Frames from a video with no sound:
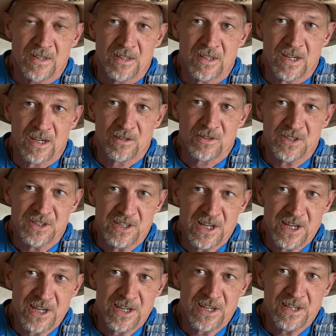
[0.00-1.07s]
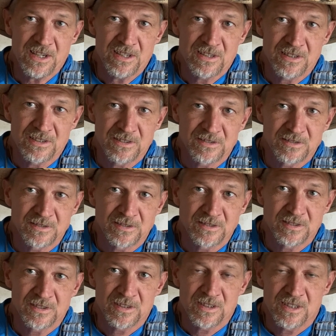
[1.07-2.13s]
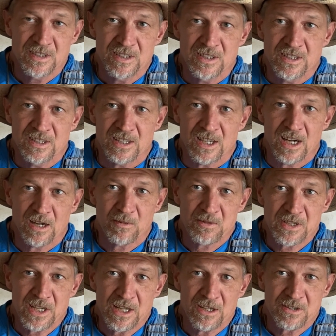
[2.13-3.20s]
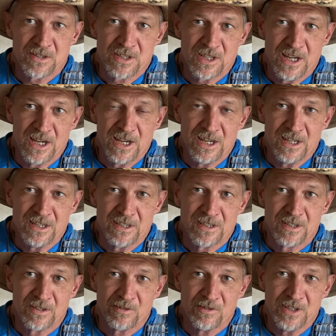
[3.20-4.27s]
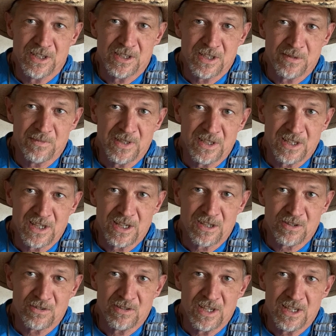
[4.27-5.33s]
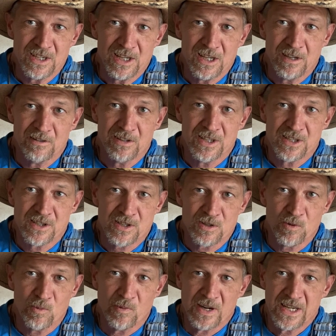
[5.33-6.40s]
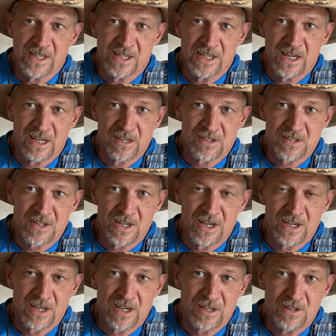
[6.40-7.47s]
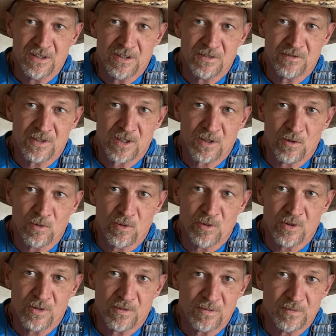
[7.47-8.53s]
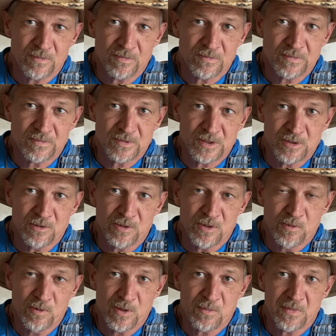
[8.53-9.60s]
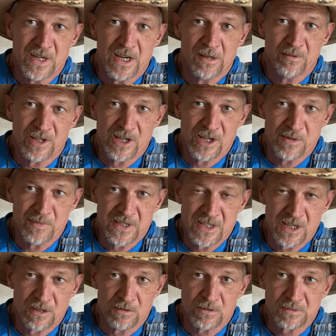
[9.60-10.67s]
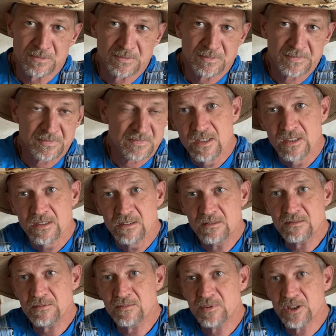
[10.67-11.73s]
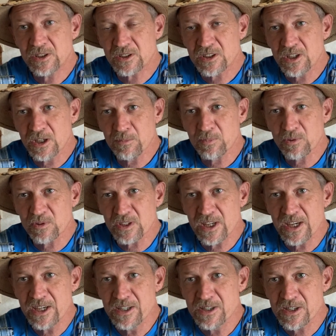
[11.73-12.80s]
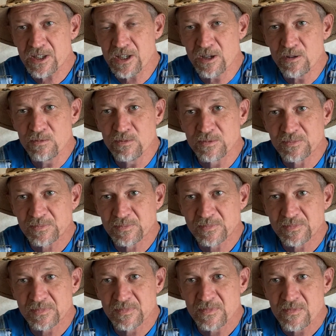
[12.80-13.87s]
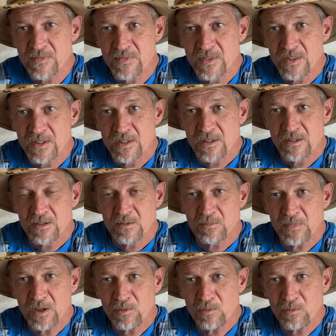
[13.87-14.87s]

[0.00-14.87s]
Now today, I was outside, and the reason I'm in the house right now, it is so windy outside I couldn't record. You wouldn't be able to hear me talk. But a couple of days ago, my